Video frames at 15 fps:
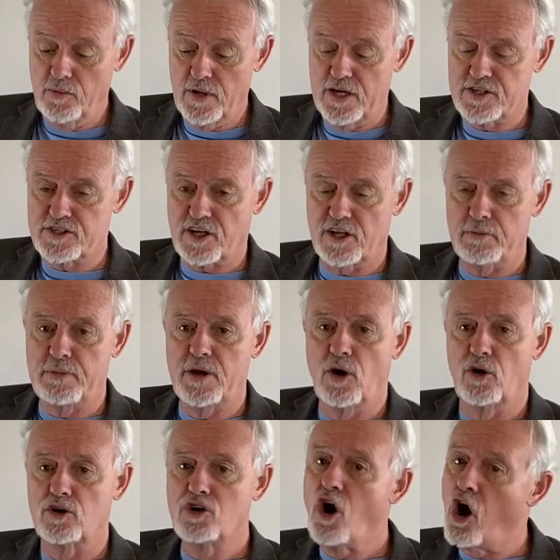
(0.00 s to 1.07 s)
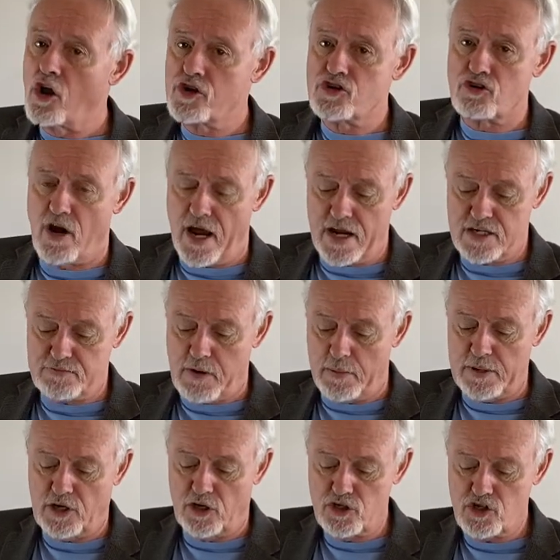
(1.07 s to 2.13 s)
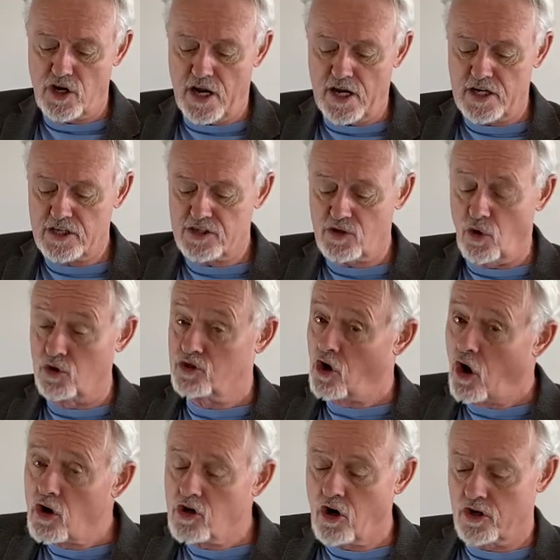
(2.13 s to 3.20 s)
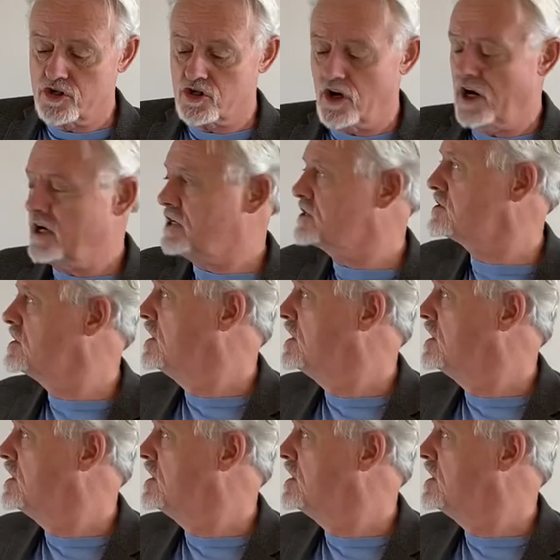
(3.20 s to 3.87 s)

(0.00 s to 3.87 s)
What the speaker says: It's going to be on contracts, puppy contracts or dog contracts.